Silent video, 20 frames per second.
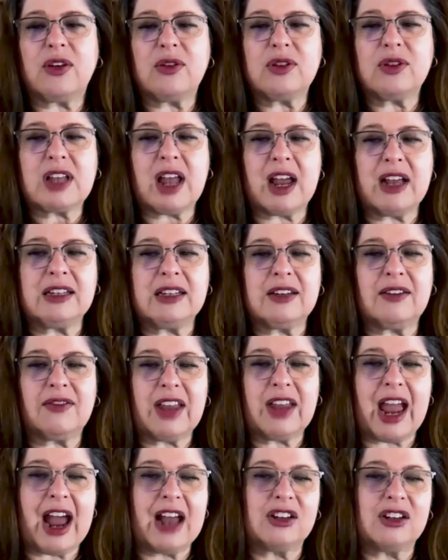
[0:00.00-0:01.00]
Those kinds
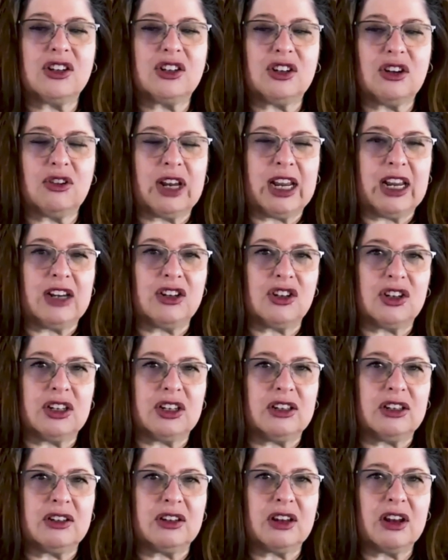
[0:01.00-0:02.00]
of cash
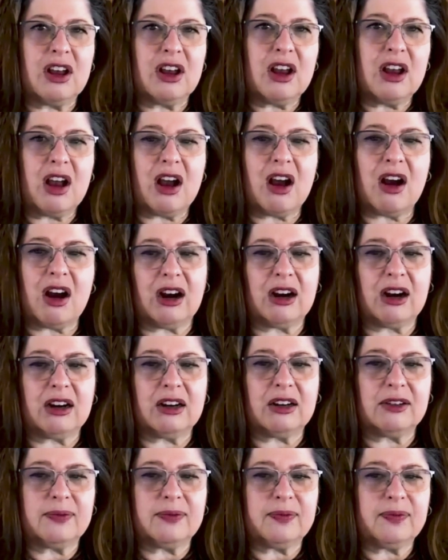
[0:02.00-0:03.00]
donations
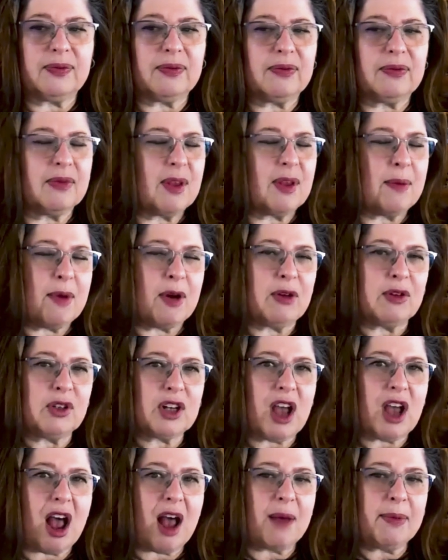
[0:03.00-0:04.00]
are the
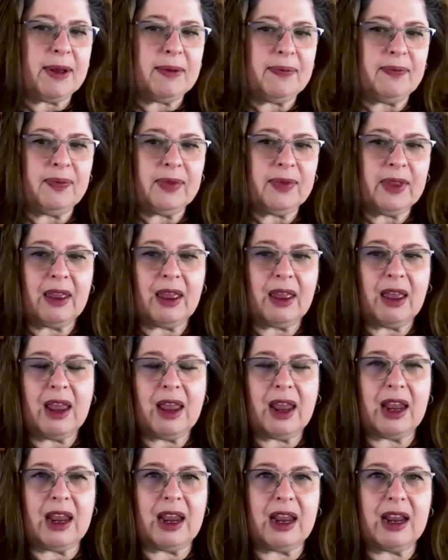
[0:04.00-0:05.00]
most common,
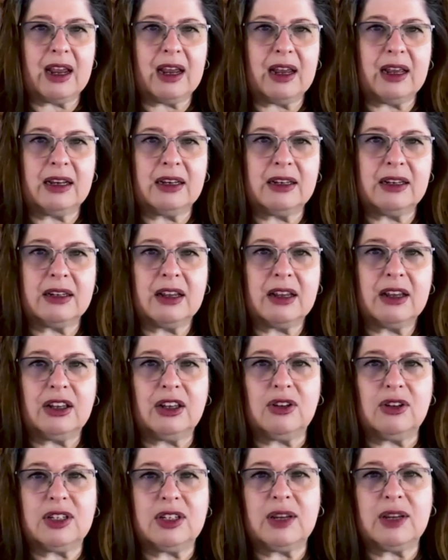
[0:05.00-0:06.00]
and
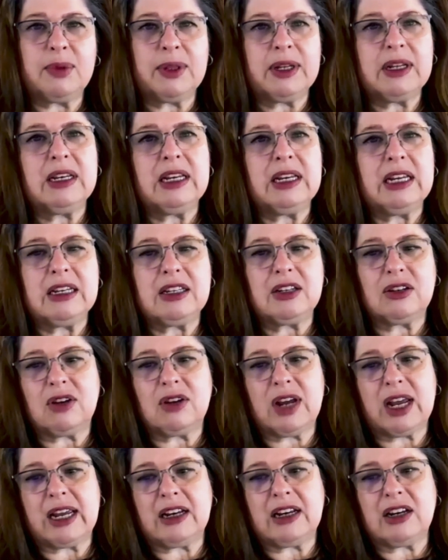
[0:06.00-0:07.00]
you simply need
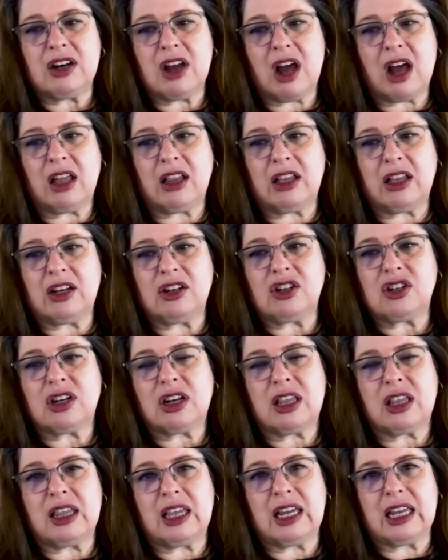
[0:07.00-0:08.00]
to
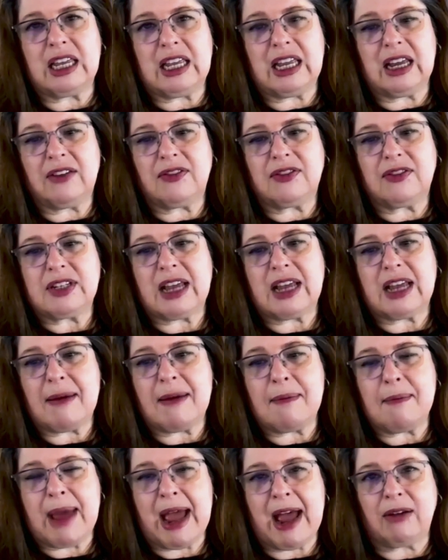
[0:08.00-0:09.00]
acknowledge the gift
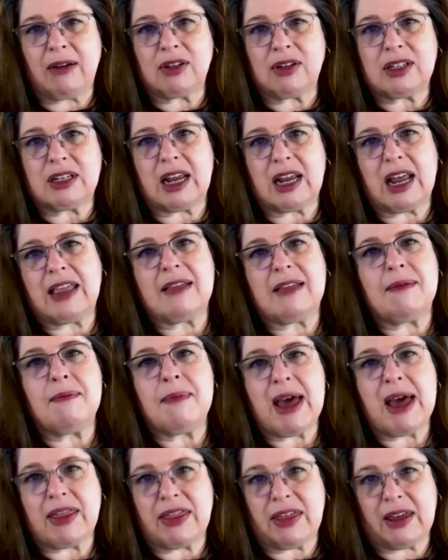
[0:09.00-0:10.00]
amount and the
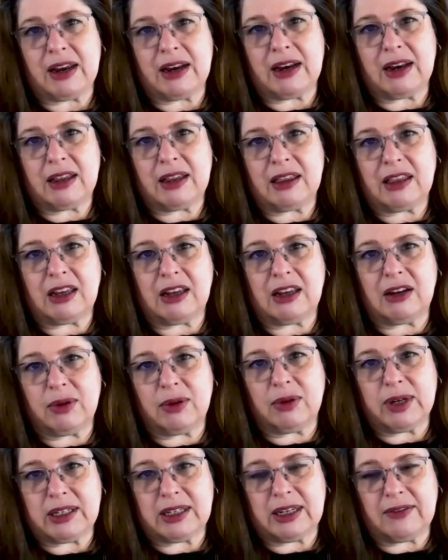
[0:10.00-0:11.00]
method that
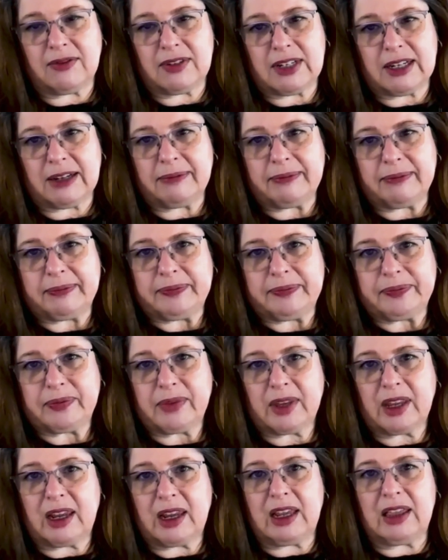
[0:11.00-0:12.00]
you received it
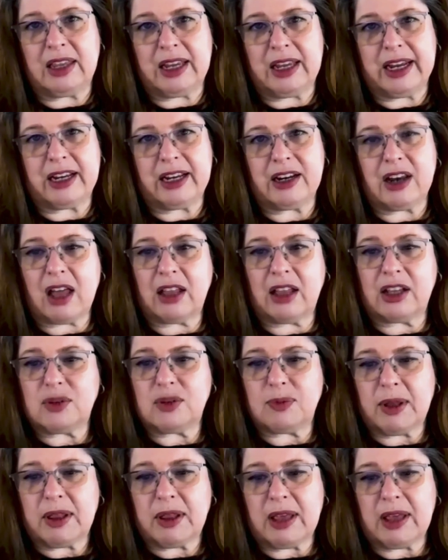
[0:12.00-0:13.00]
in the
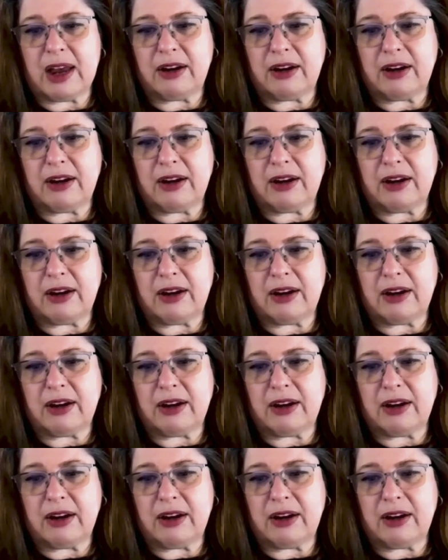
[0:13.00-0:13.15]
acknowledgement